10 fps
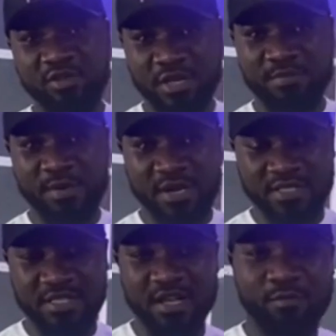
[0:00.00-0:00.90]
or the
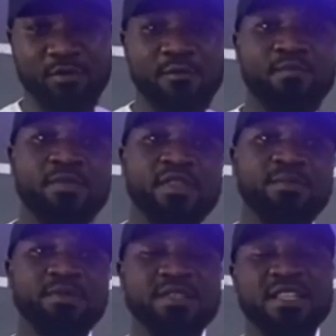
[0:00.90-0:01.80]
paracetamol, the
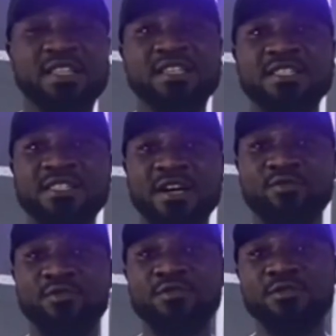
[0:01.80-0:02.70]
presentations are going